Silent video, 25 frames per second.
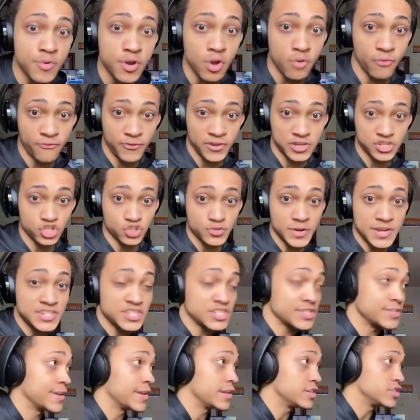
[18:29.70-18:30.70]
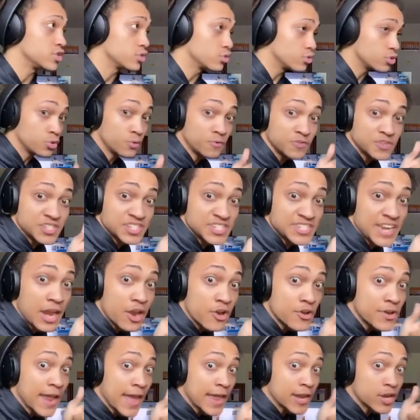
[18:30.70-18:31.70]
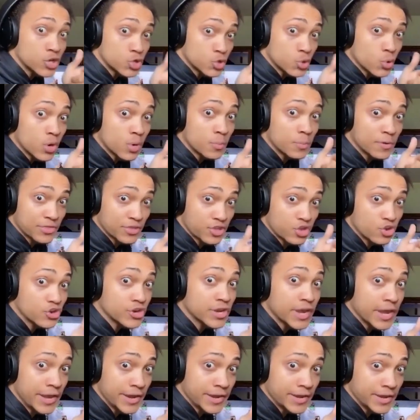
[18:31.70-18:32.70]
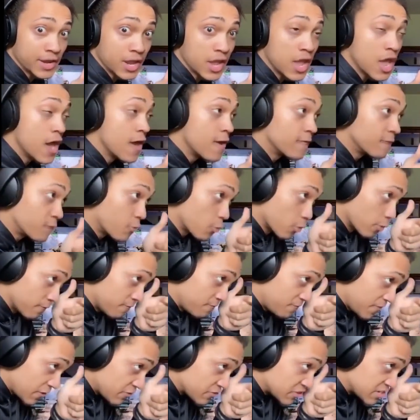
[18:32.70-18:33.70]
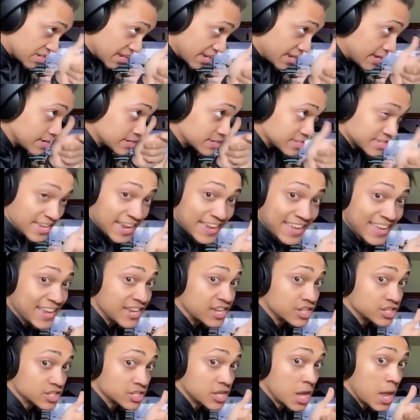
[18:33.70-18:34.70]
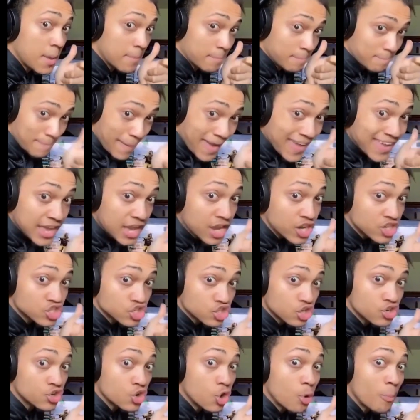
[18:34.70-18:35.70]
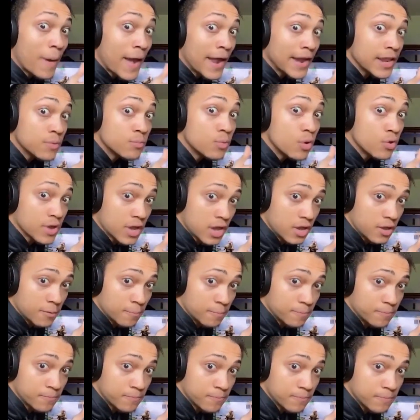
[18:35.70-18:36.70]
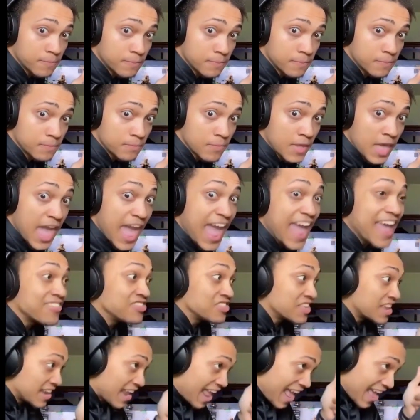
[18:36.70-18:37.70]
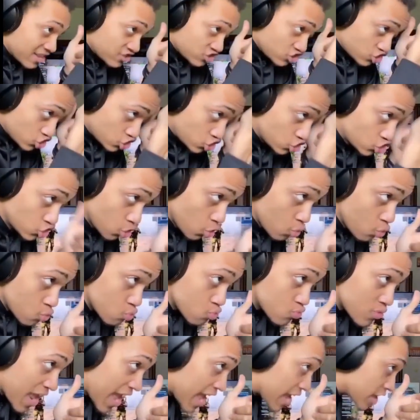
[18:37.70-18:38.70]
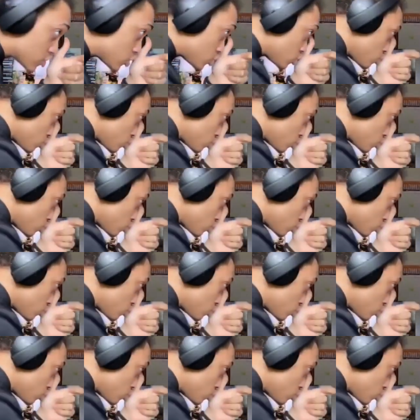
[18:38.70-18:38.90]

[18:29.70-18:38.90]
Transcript: know frustration until you've stared at a door with your gun for 15 seconds, making sure nobody will come. And then as soon as